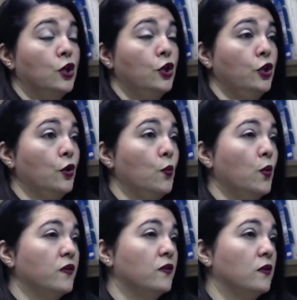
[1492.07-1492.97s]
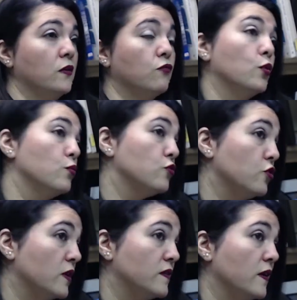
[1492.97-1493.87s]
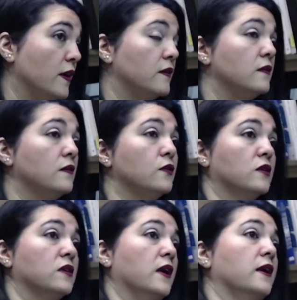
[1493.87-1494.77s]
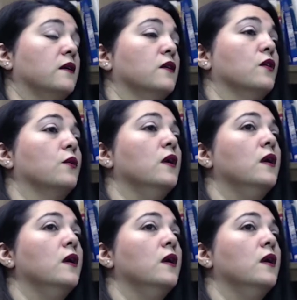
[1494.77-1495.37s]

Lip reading: You know, what the rooms look like, you know,